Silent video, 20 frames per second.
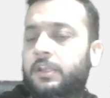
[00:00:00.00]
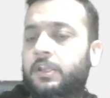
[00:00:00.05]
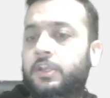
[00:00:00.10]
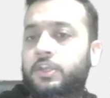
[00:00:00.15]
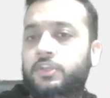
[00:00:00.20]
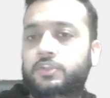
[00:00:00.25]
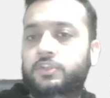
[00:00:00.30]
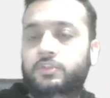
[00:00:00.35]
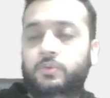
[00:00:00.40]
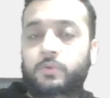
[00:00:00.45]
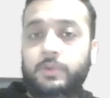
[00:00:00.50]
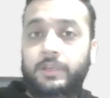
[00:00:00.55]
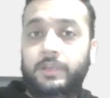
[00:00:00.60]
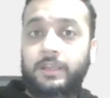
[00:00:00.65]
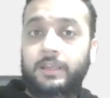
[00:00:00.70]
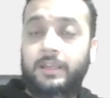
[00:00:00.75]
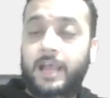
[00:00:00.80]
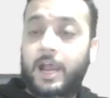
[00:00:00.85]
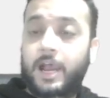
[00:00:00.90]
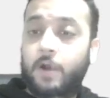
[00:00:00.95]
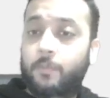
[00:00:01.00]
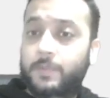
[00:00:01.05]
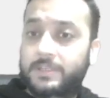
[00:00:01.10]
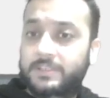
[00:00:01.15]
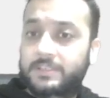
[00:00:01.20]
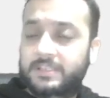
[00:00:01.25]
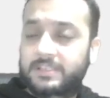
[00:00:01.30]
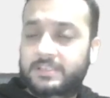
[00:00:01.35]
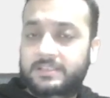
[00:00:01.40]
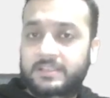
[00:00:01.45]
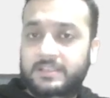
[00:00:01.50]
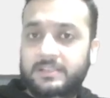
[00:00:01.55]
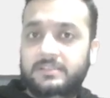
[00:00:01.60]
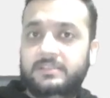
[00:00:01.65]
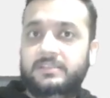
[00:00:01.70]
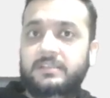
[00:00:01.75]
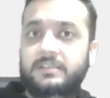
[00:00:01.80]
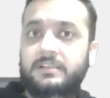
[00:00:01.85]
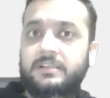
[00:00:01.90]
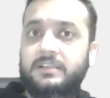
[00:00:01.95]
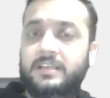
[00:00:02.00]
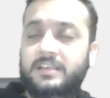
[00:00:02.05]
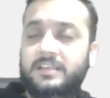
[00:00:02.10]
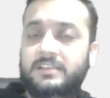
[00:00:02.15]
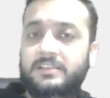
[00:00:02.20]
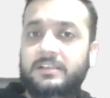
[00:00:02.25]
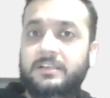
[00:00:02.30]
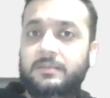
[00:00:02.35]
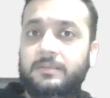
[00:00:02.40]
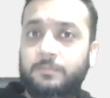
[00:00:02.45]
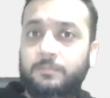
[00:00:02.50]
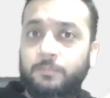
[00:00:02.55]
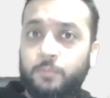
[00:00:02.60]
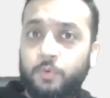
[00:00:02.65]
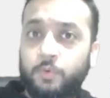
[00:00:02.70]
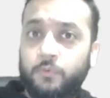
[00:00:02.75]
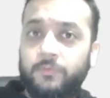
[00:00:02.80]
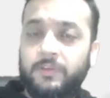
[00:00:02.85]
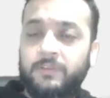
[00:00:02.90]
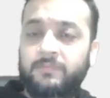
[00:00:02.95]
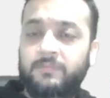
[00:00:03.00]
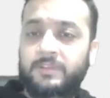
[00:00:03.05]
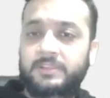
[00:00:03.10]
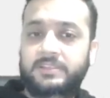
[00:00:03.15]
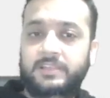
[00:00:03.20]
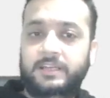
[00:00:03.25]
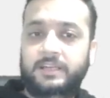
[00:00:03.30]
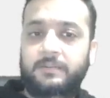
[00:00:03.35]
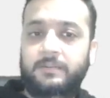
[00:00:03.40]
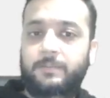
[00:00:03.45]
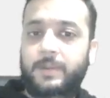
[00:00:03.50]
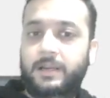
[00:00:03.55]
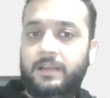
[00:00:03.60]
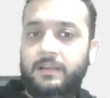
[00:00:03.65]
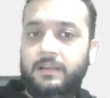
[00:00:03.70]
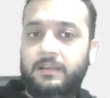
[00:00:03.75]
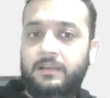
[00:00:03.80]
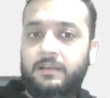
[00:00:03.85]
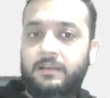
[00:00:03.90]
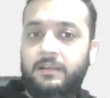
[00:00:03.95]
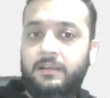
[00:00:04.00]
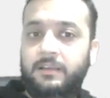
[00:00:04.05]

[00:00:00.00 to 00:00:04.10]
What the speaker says: So how much distance does it move in 1 second, particle?